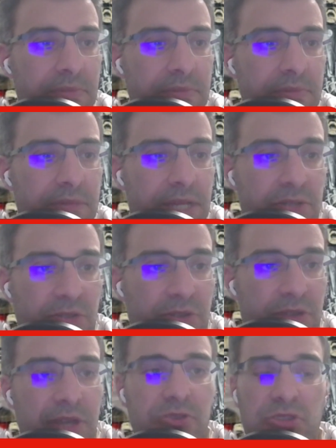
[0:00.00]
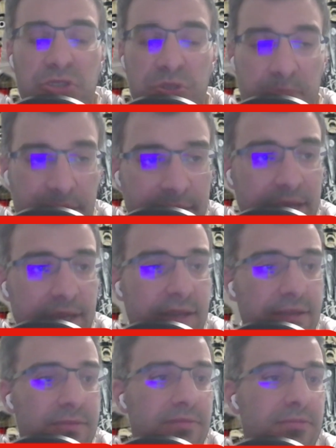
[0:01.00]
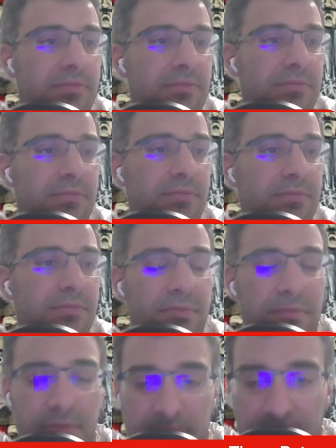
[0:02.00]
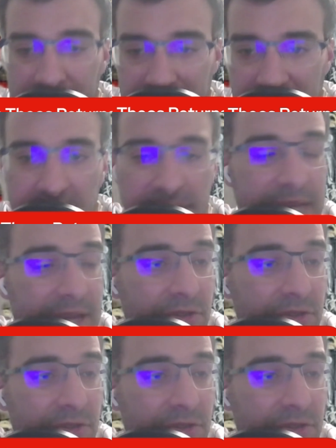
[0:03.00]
Dr. Theos is back. He's now the